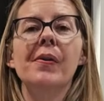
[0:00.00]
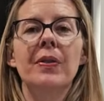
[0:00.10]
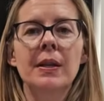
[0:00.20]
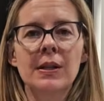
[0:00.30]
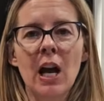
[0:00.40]

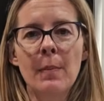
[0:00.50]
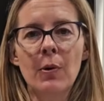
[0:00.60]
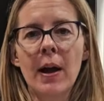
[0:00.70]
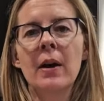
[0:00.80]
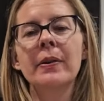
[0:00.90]
This time
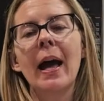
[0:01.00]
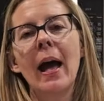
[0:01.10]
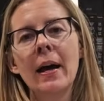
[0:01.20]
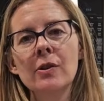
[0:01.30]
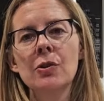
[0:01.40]
around,
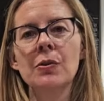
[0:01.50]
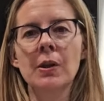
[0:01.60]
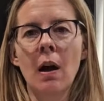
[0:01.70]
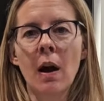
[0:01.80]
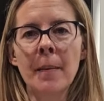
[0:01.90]
as you
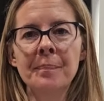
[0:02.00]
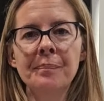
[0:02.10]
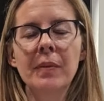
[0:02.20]
saw,